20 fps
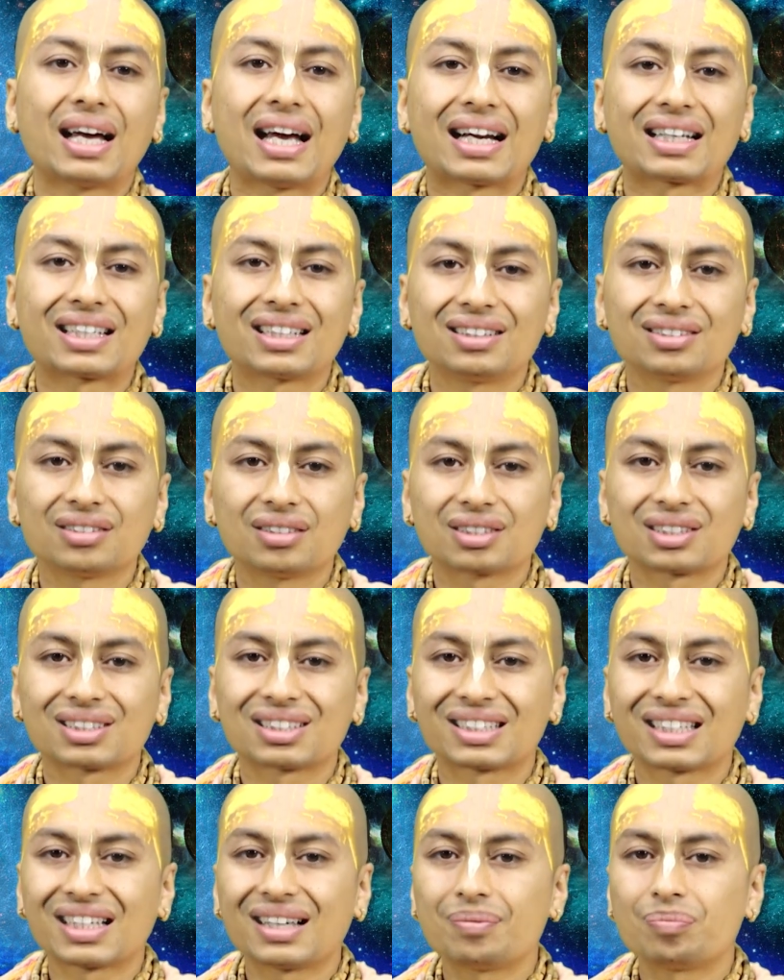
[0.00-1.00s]
attain the
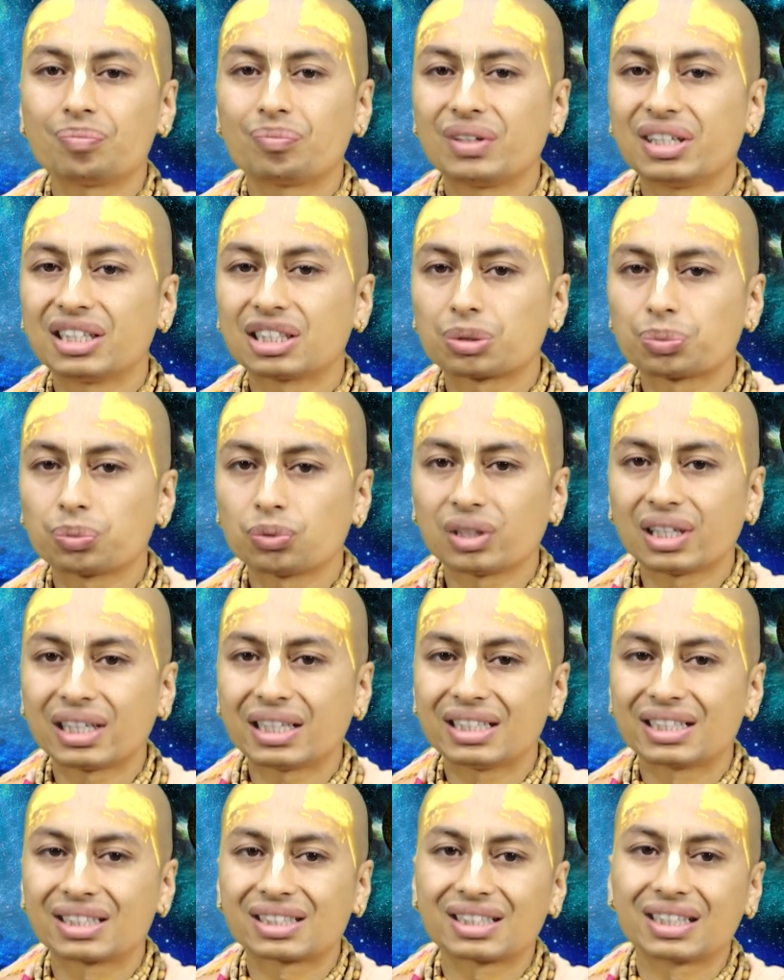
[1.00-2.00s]
same blissful
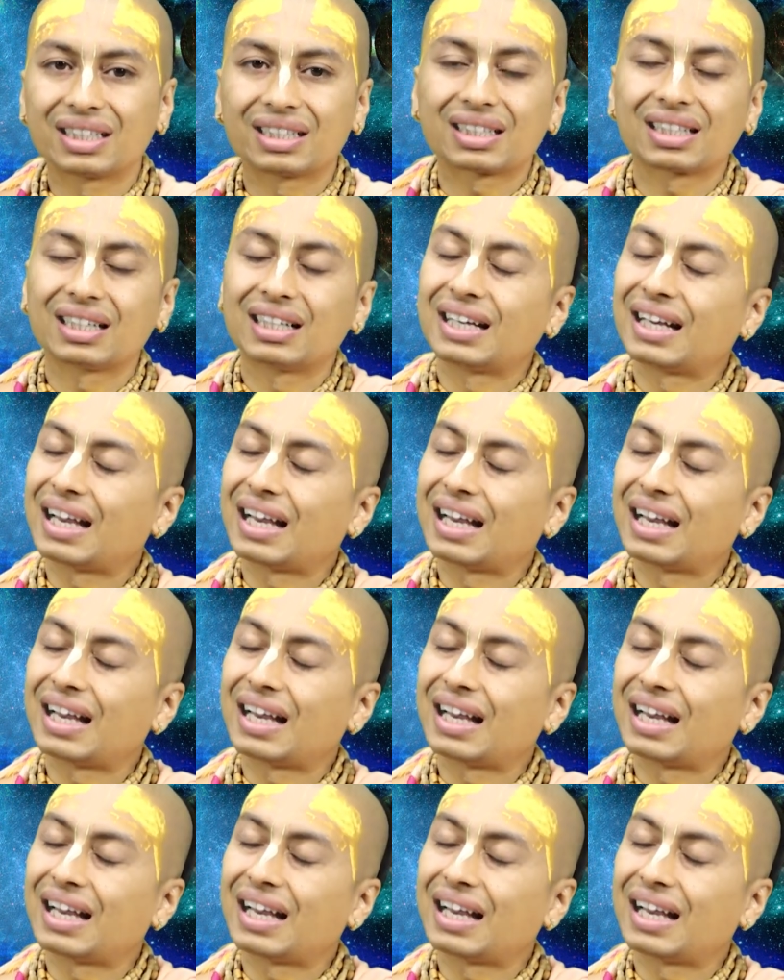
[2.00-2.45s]
state